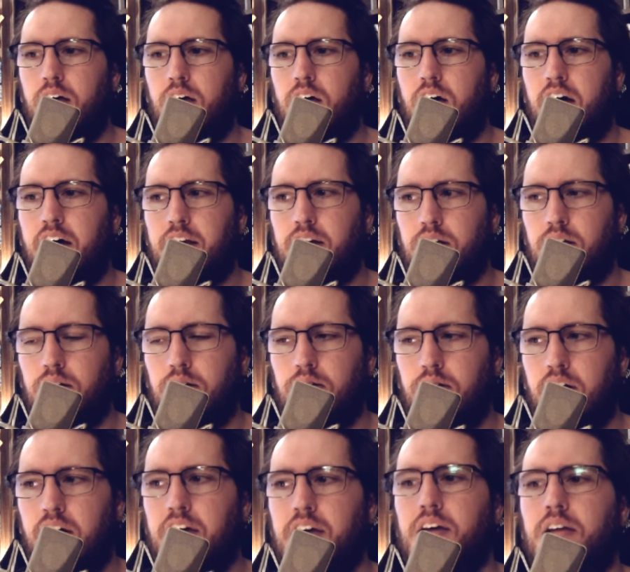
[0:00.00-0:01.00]
i don't know
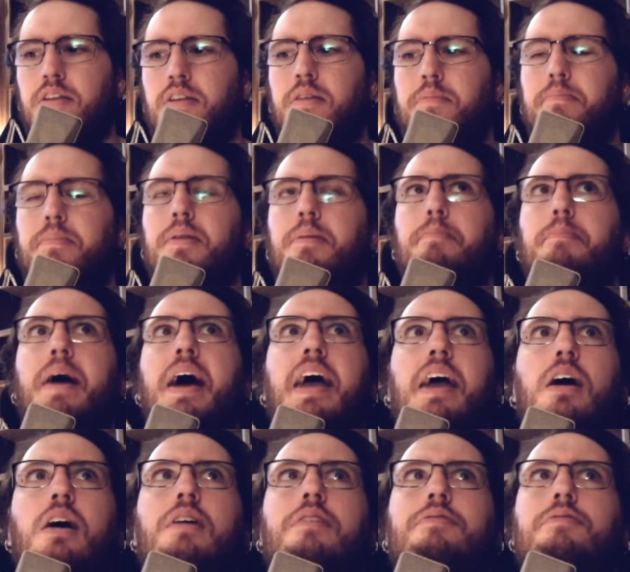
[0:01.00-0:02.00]
I, the, the
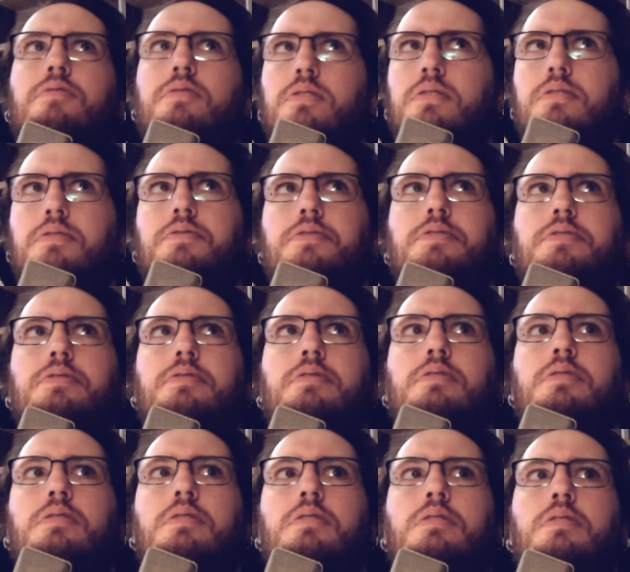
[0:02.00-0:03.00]
payoff for those
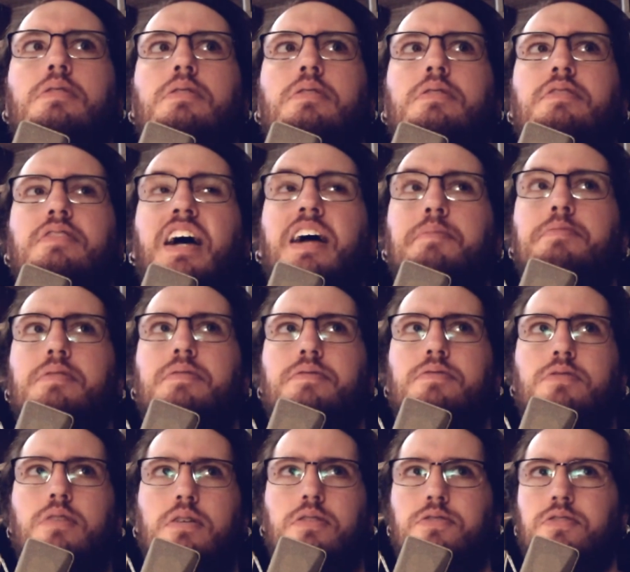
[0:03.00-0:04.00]
types of
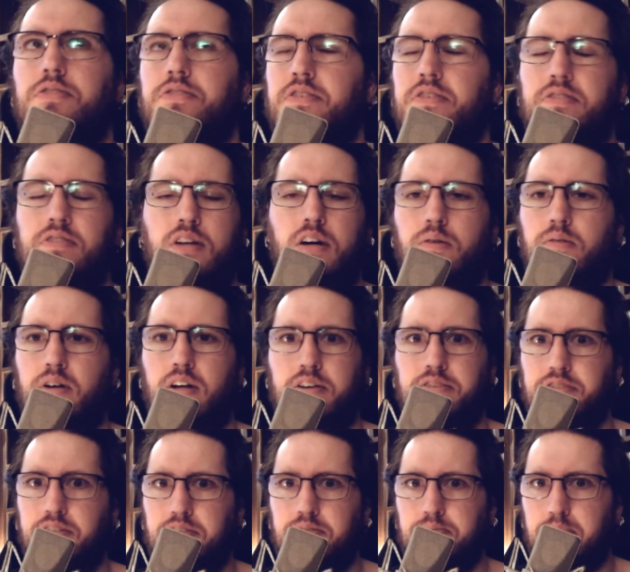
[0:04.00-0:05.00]
structures is not what i was
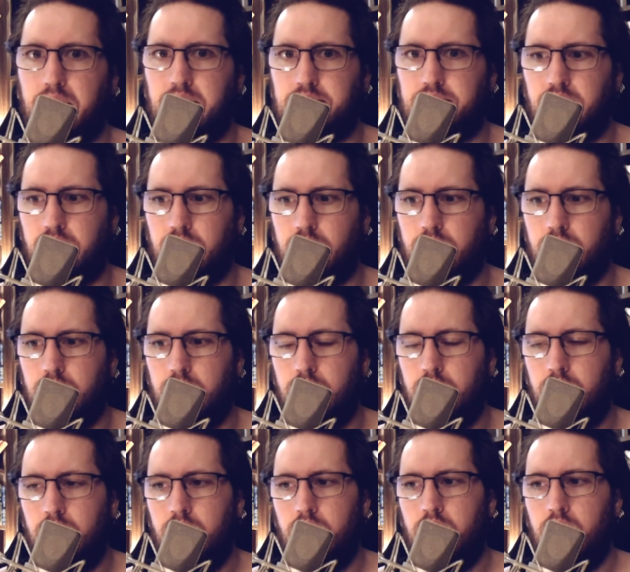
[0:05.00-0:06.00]
expecting
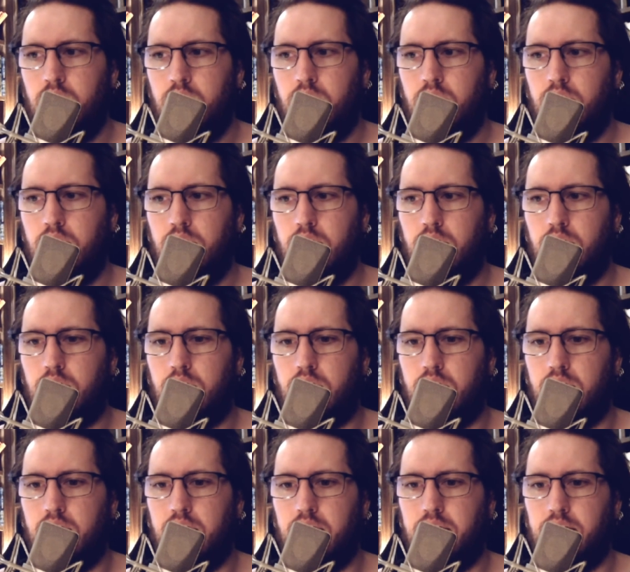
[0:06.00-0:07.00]

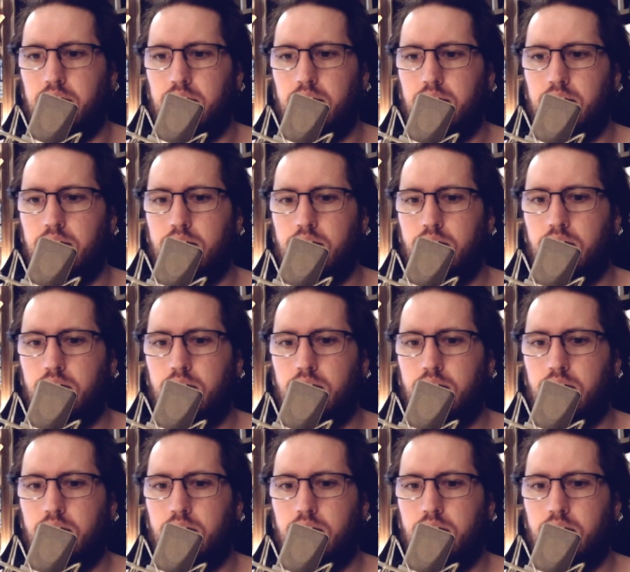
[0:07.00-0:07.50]
i